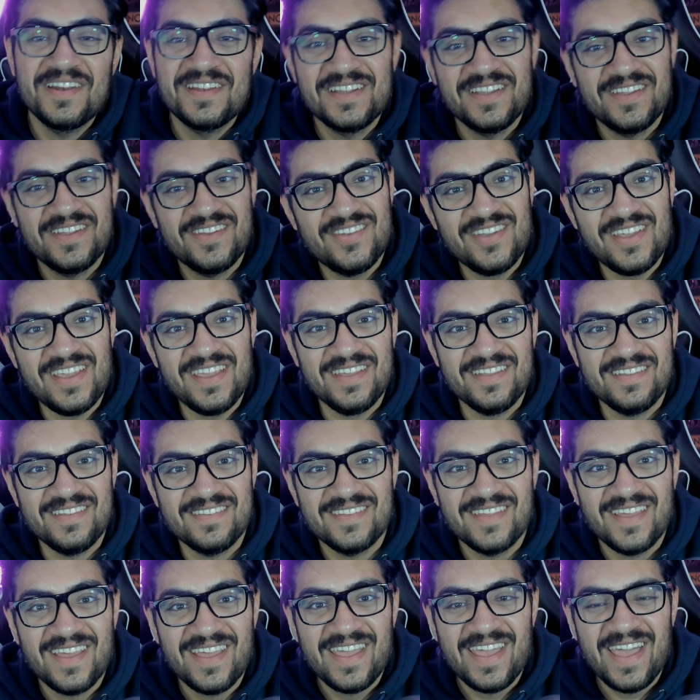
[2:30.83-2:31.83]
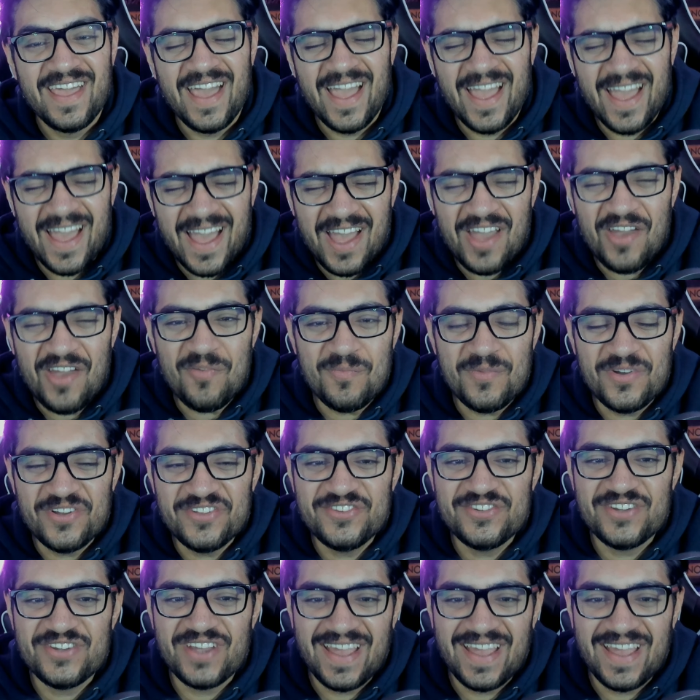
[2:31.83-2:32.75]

Jeez, how much